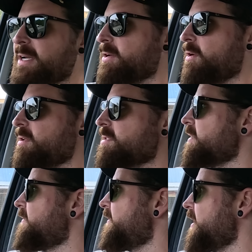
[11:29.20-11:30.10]
20 dollars
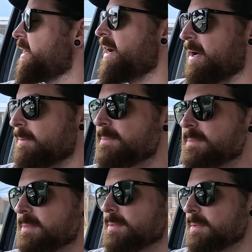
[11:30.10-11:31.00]
to fill it up
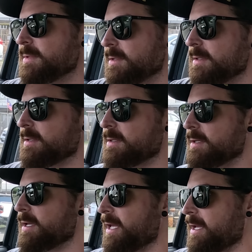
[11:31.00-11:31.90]

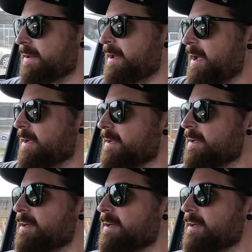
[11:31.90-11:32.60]
and hey